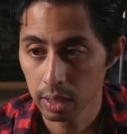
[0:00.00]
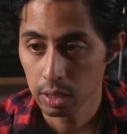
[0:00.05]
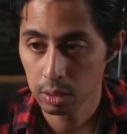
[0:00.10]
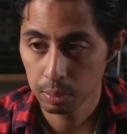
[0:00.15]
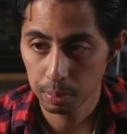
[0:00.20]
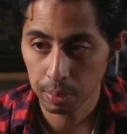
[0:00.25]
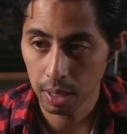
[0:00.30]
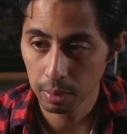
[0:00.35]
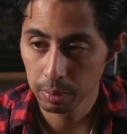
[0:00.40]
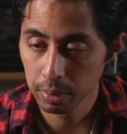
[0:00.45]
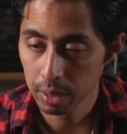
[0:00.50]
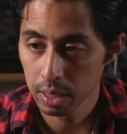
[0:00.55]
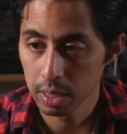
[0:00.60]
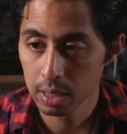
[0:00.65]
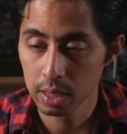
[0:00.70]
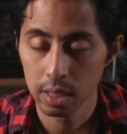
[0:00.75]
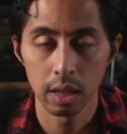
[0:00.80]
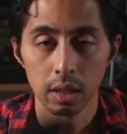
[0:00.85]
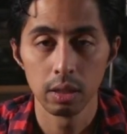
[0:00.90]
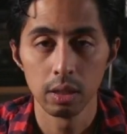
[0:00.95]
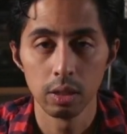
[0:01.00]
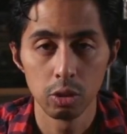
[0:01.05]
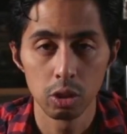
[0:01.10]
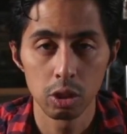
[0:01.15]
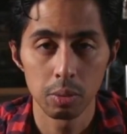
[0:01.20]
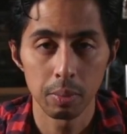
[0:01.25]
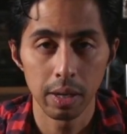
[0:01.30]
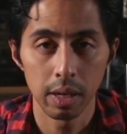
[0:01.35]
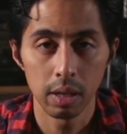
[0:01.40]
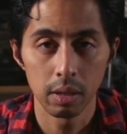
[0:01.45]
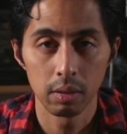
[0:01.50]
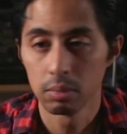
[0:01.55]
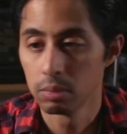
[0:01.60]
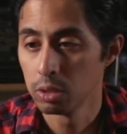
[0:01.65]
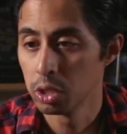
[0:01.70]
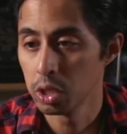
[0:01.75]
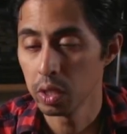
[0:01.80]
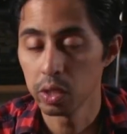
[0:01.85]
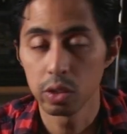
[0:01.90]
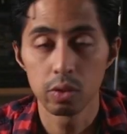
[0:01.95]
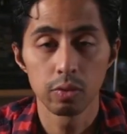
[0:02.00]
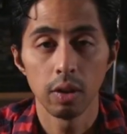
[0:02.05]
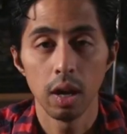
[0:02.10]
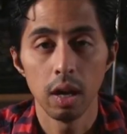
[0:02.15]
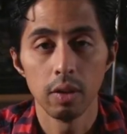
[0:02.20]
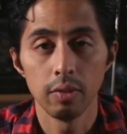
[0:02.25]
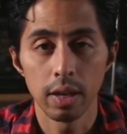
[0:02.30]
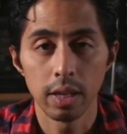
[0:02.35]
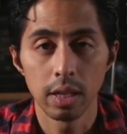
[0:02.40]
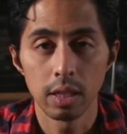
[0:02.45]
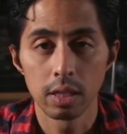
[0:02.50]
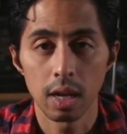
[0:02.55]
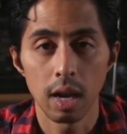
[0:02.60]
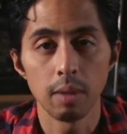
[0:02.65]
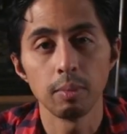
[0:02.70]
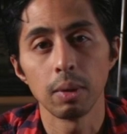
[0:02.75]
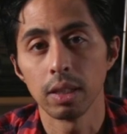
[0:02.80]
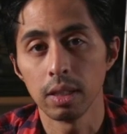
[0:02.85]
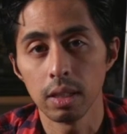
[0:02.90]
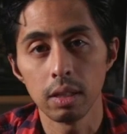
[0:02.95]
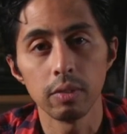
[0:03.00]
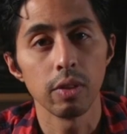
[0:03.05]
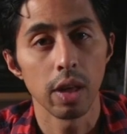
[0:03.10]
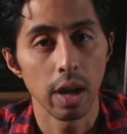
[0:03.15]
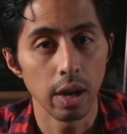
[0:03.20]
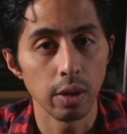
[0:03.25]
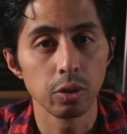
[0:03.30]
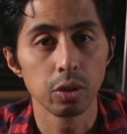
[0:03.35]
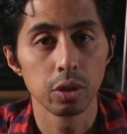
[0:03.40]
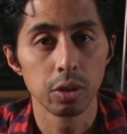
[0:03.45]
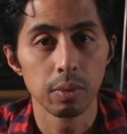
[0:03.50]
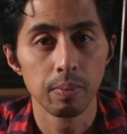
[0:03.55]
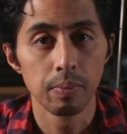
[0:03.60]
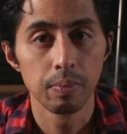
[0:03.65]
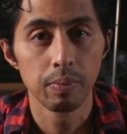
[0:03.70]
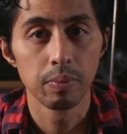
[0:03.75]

It's probably gonna stay glued to my GH5 anytime I leave the house.